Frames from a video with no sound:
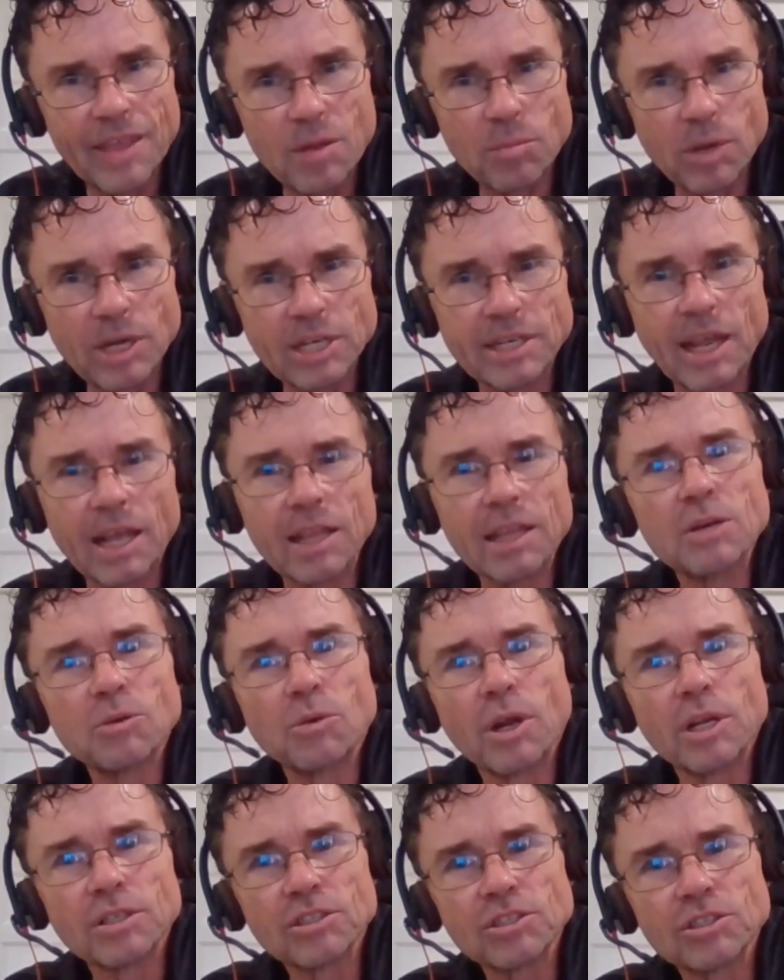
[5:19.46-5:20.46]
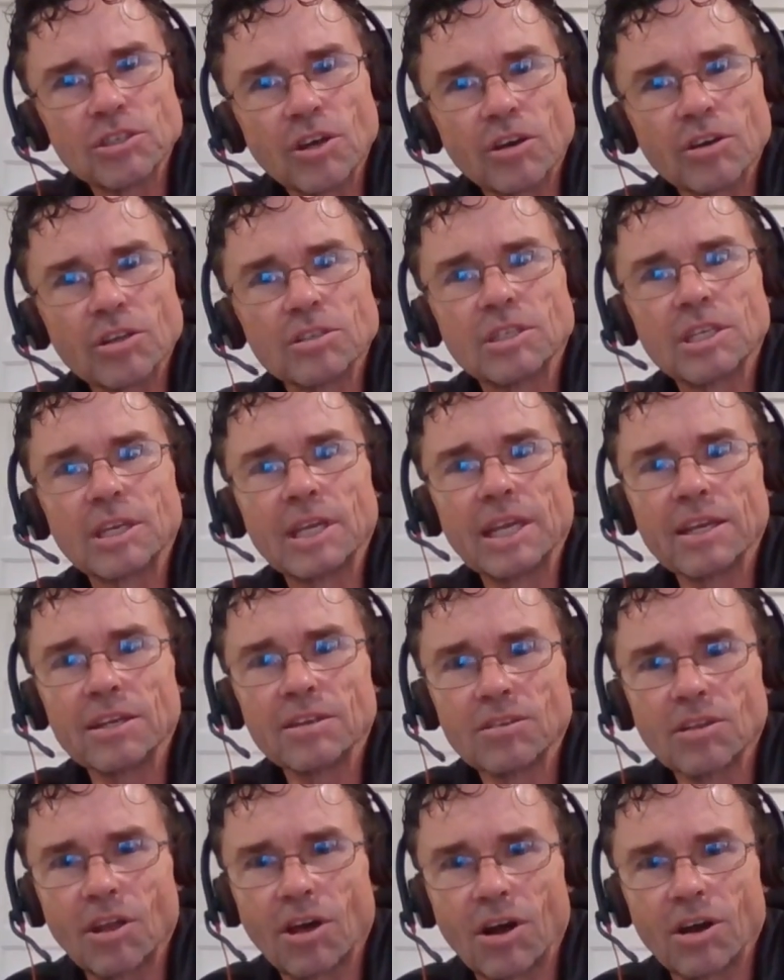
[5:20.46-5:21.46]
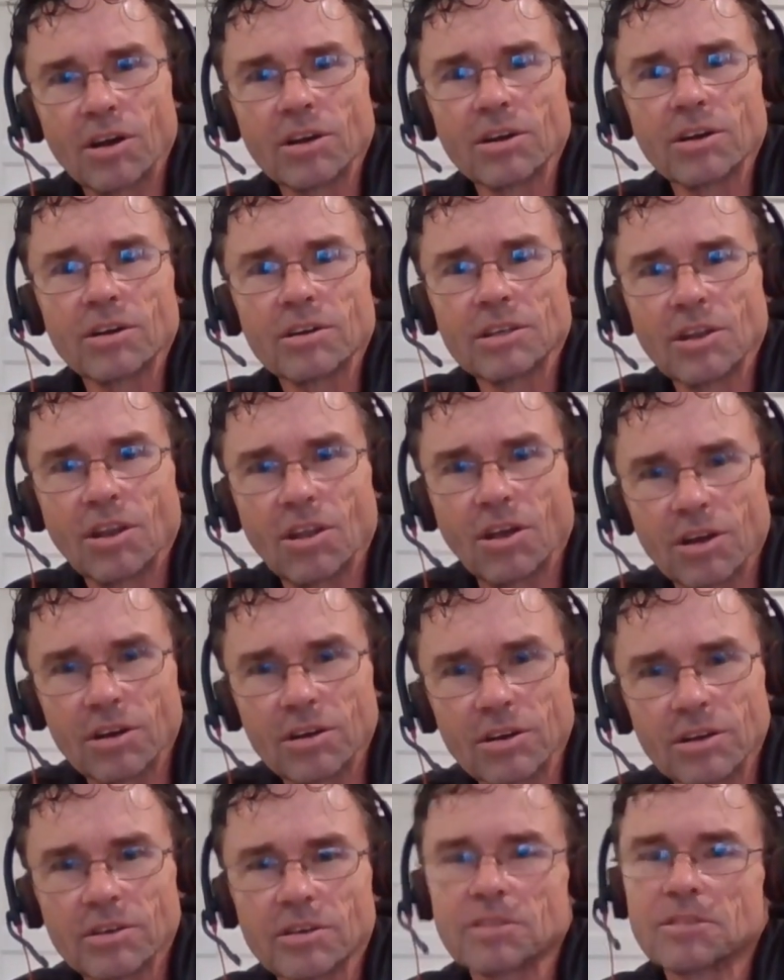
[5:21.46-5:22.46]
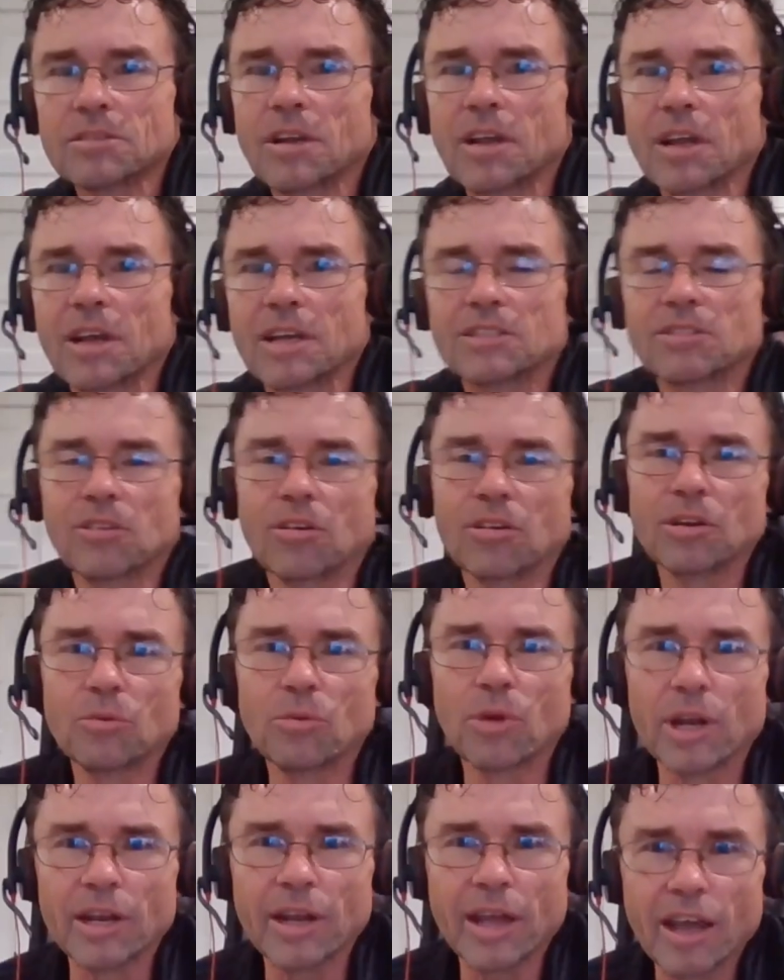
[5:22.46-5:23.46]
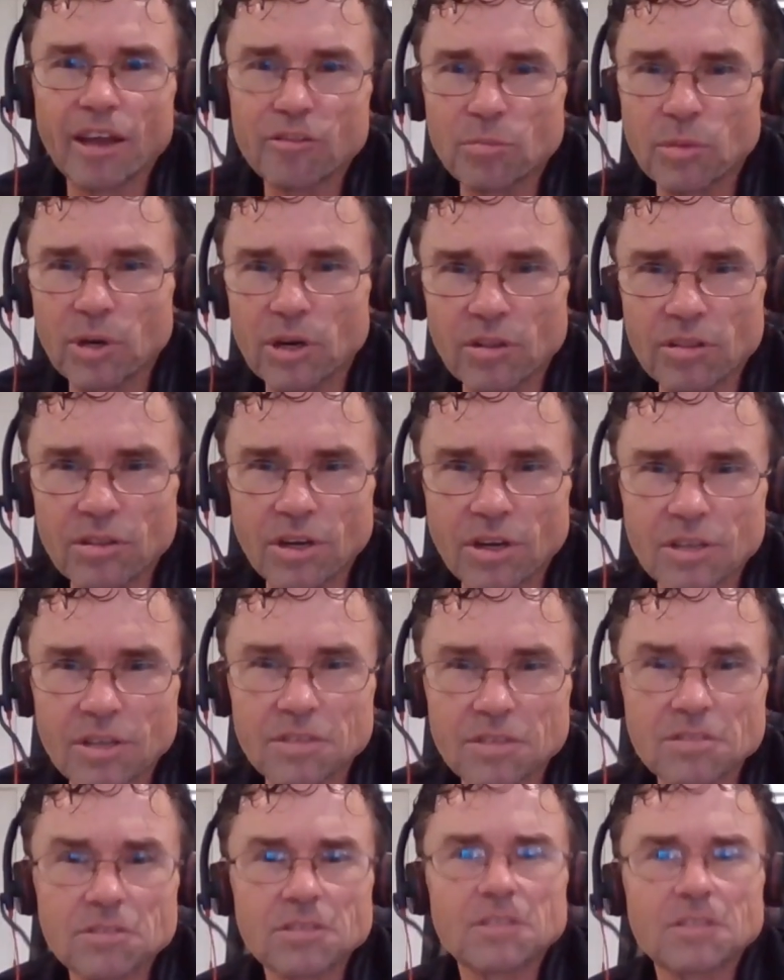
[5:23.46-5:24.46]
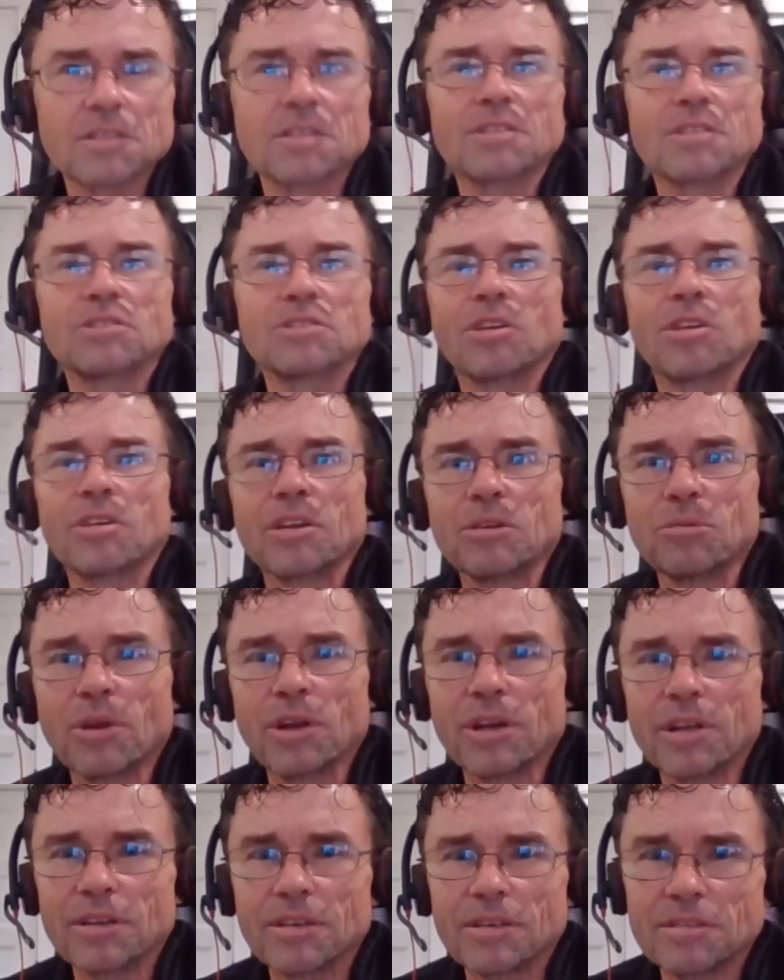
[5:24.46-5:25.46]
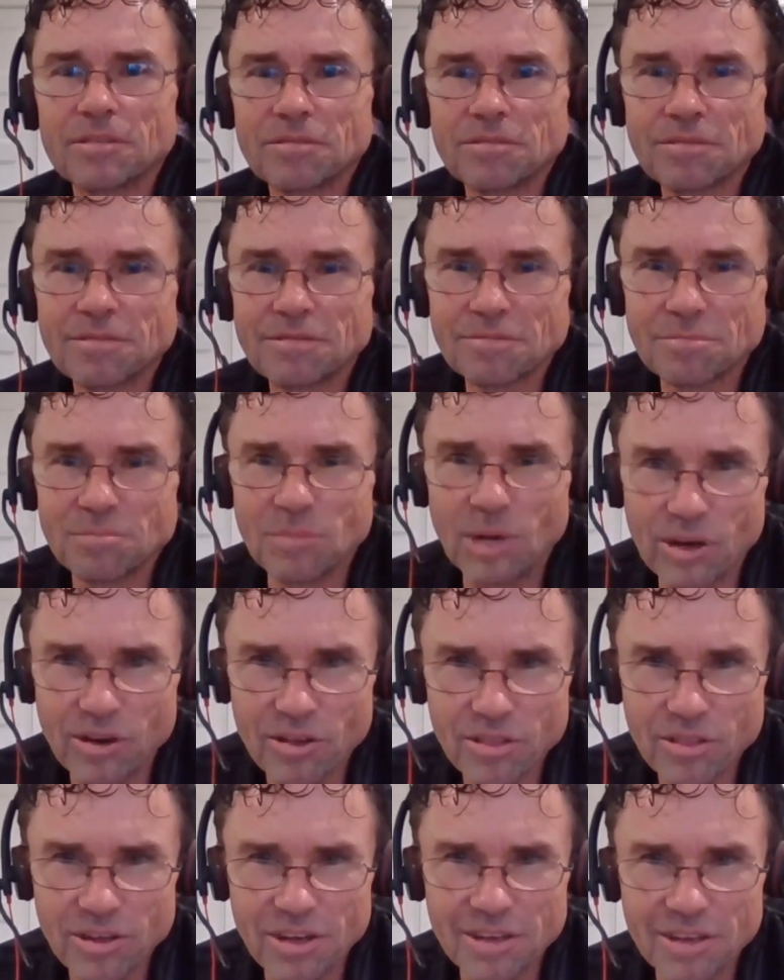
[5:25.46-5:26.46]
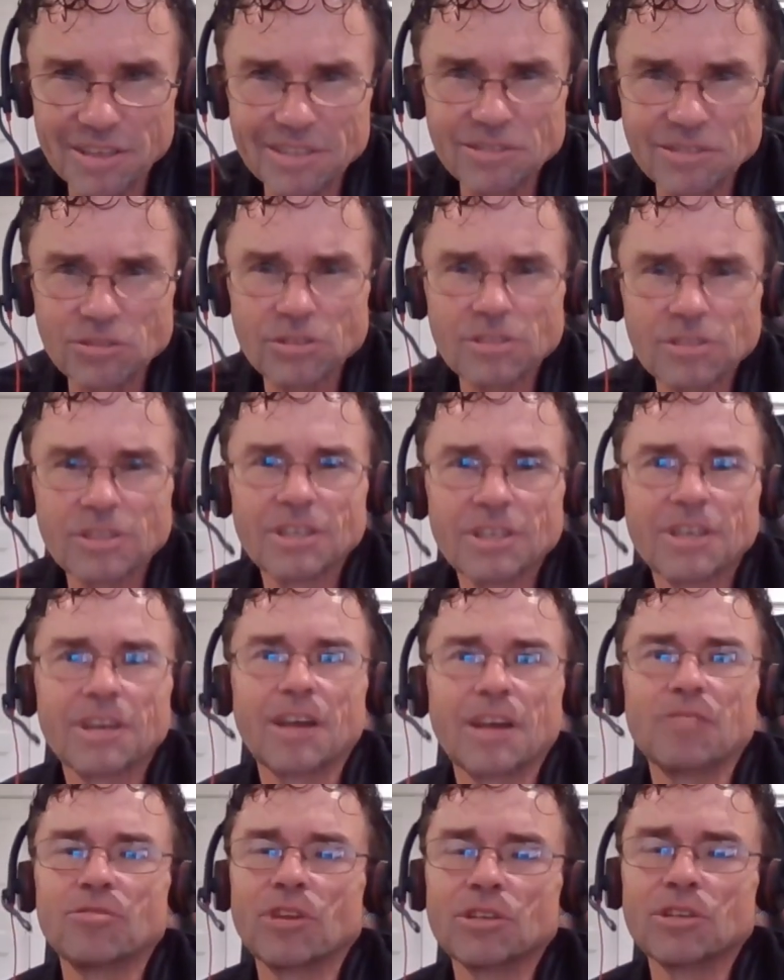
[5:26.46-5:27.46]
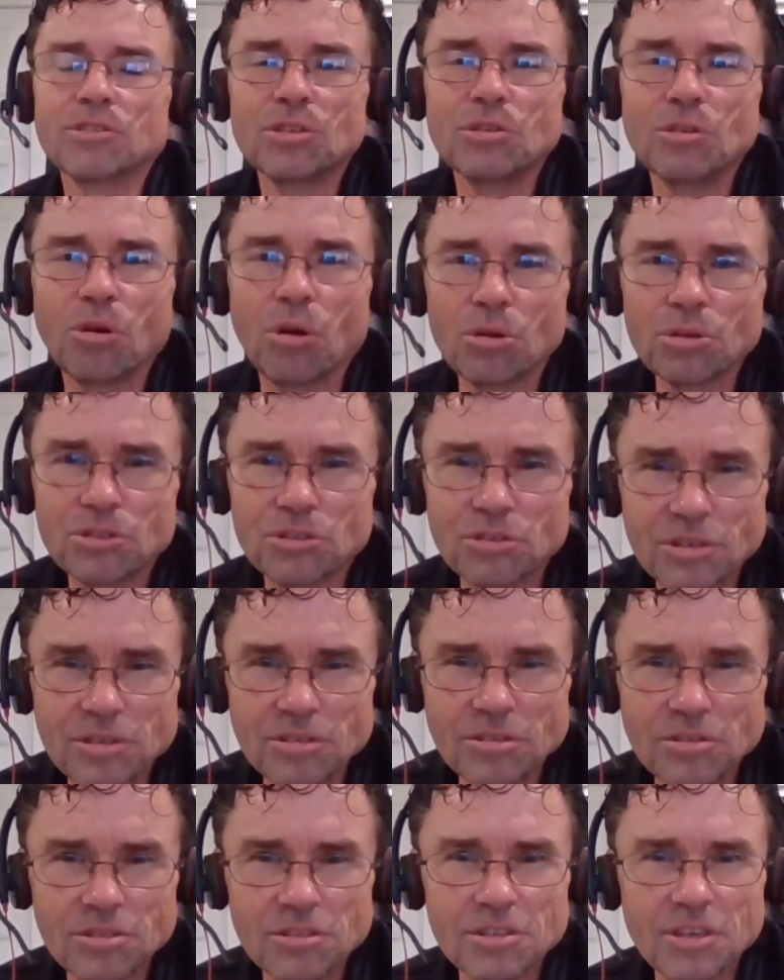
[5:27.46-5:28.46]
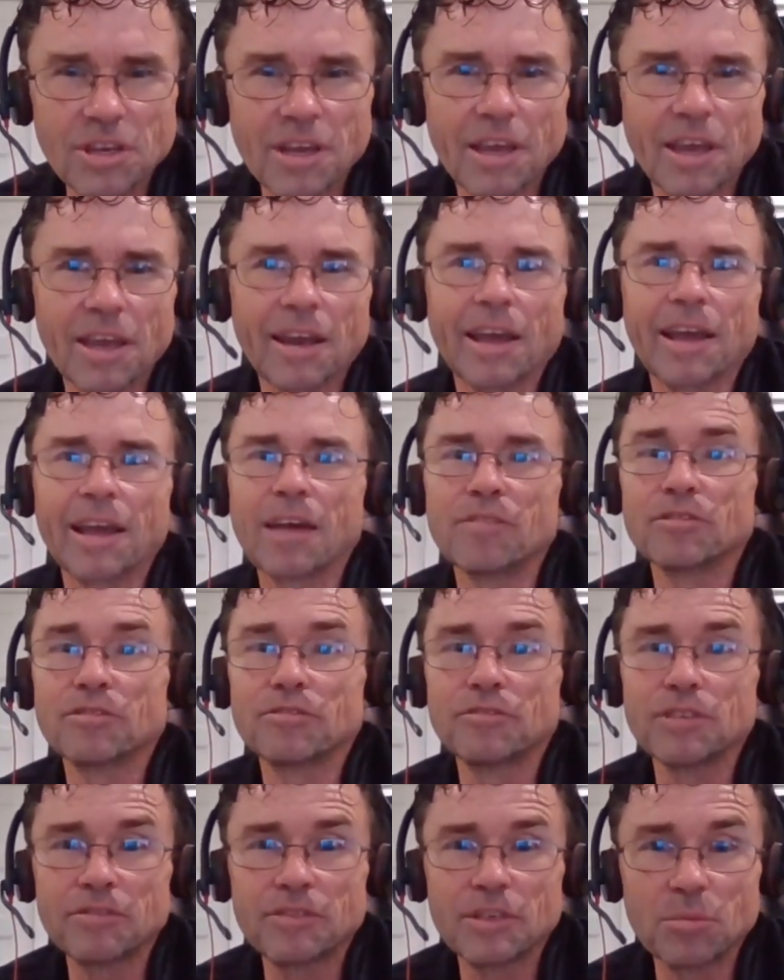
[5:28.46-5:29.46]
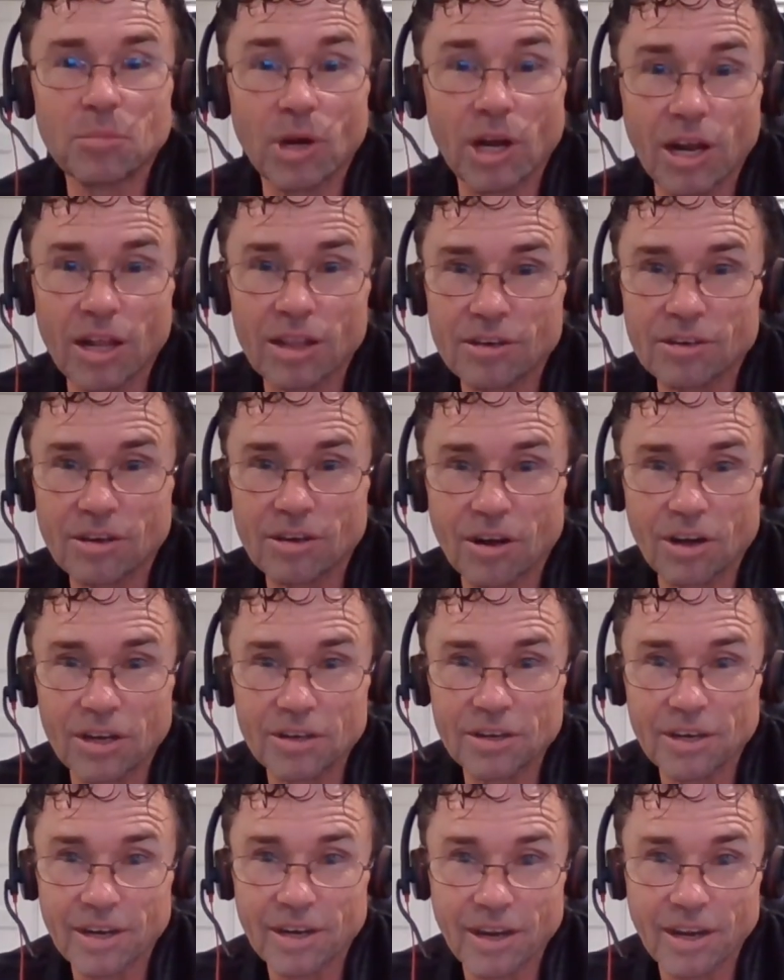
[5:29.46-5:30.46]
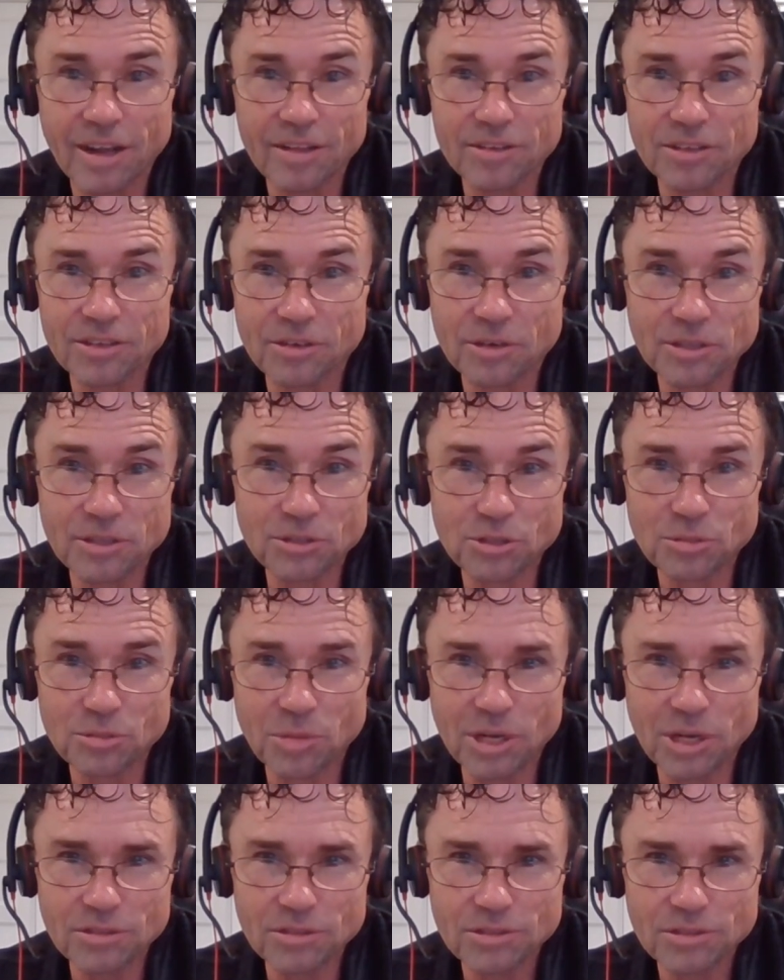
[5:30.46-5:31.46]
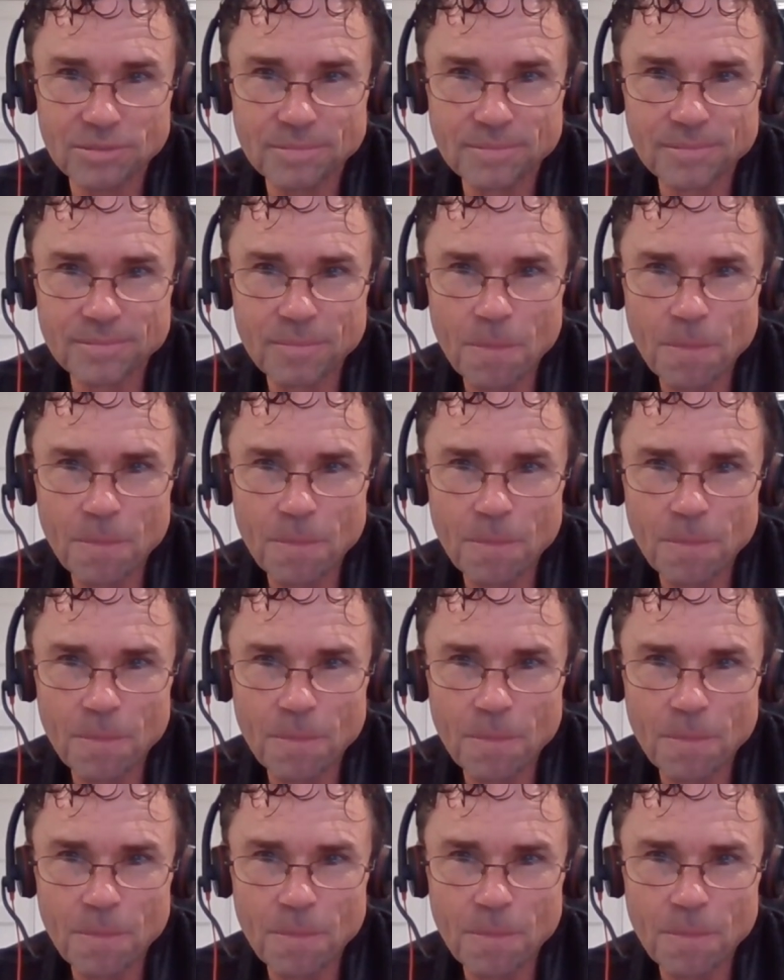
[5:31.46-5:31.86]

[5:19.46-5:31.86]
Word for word: And then my daily run started to get longer and longer. And I started running half marathons, started running marathons. I've run two ultras, and I have a 50 miler on the calendar in two months.